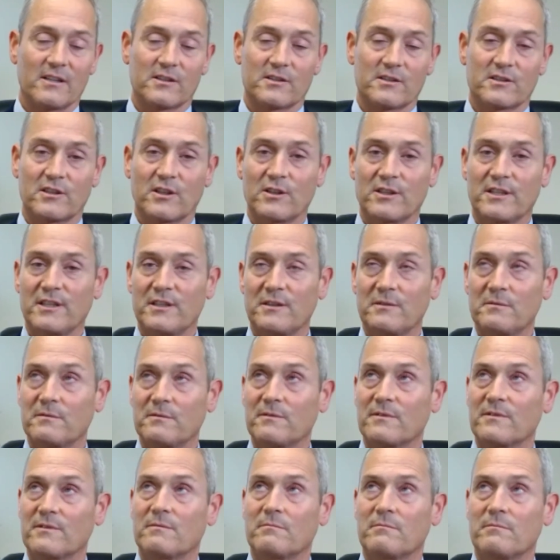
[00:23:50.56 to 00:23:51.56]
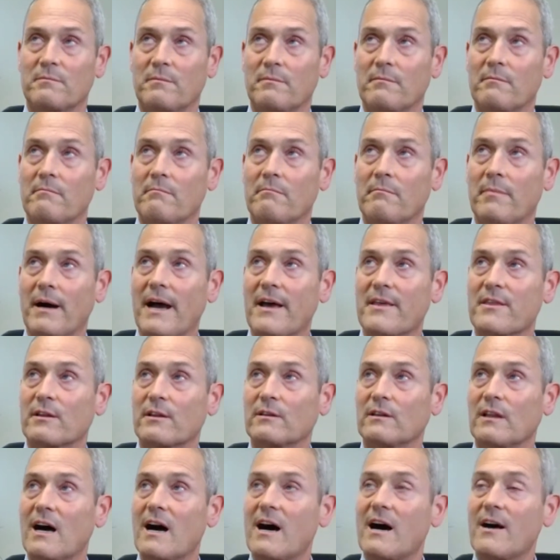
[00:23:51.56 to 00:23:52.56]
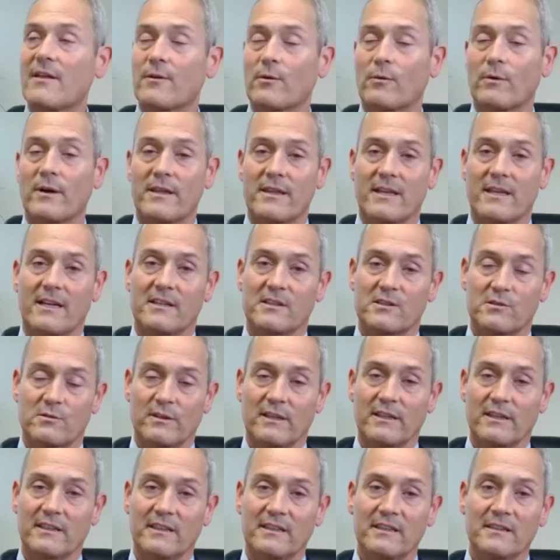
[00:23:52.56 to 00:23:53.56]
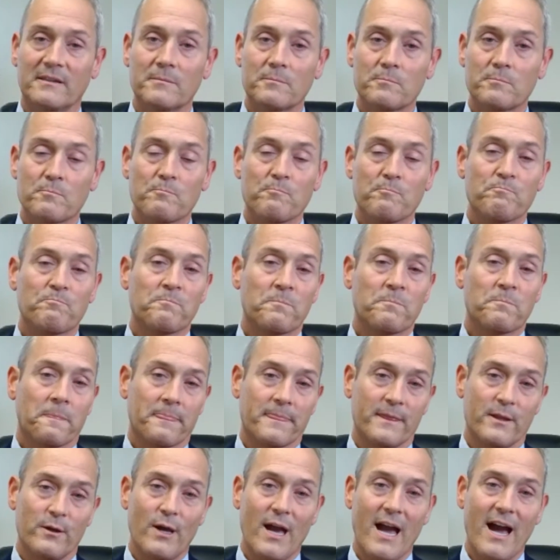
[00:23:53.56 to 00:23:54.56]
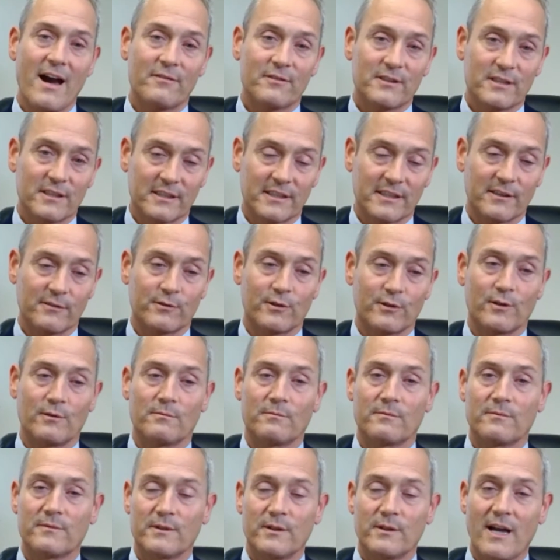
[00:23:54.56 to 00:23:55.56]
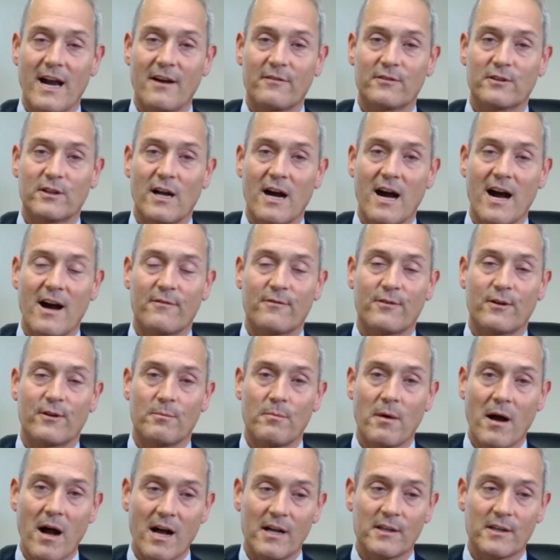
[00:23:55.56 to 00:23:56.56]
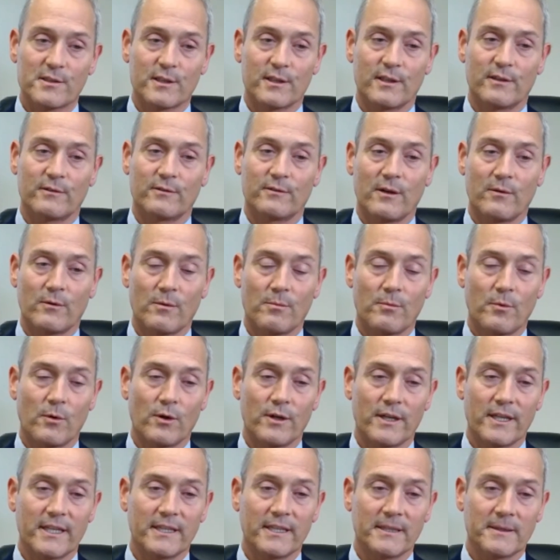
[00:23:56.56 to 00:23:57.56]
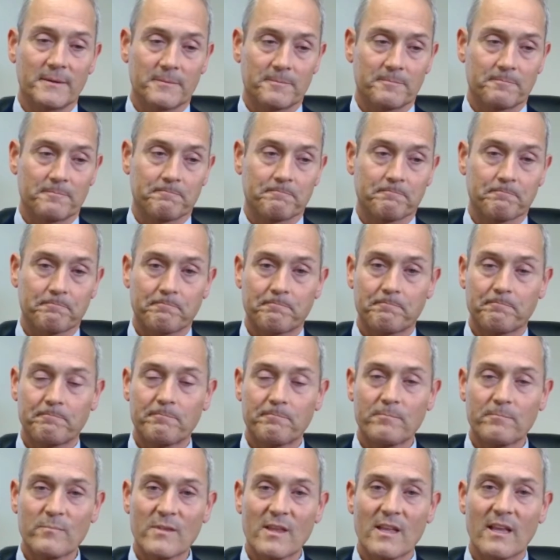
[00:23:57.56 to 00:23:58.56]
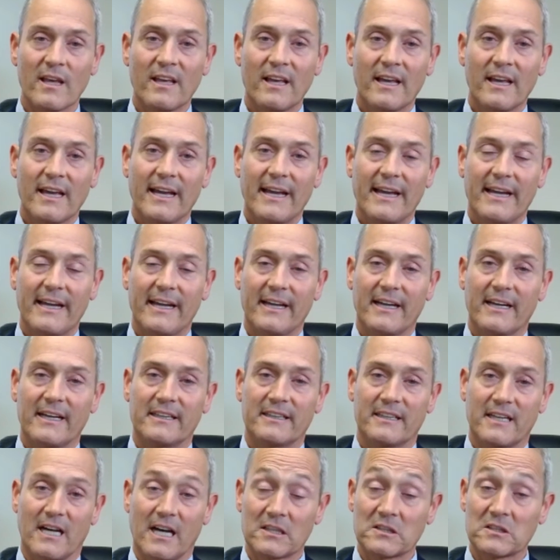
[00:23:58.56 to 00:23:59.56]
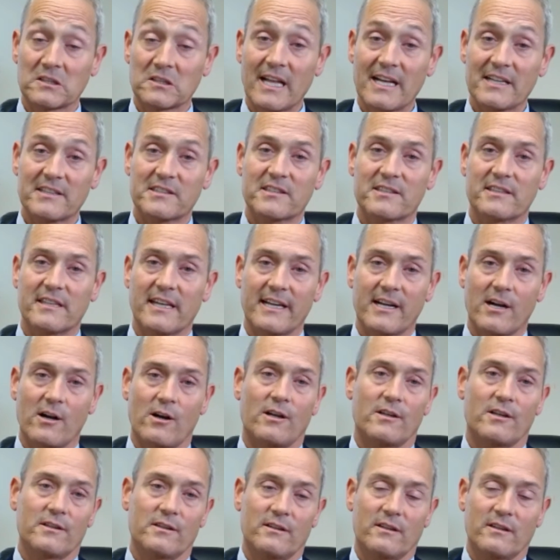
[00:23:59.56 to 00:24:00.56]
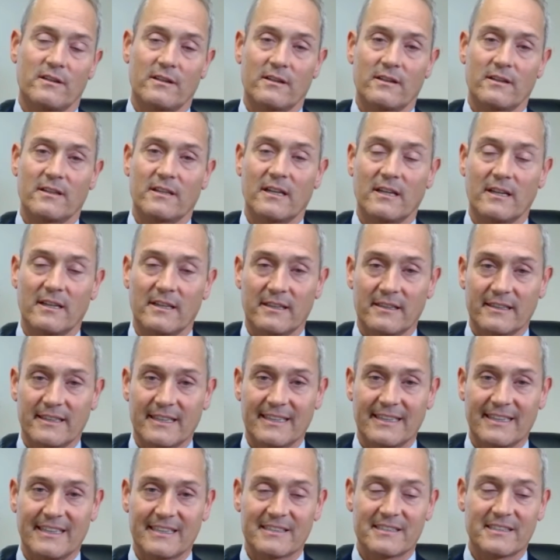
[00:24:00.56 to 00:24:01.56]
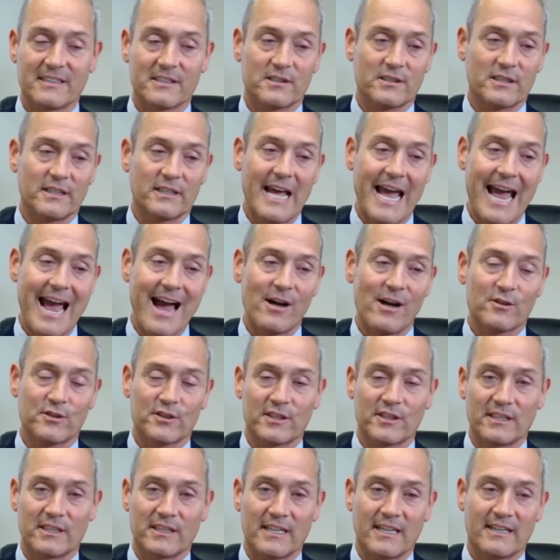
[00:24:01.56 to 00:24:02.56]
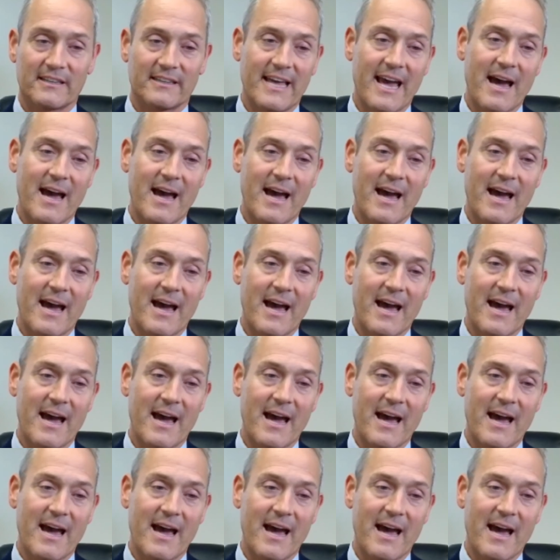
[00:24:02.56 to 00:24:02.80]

So by the law, the way that it's written, you have to offer positive rent reporting. And unless they are in assisted housing, at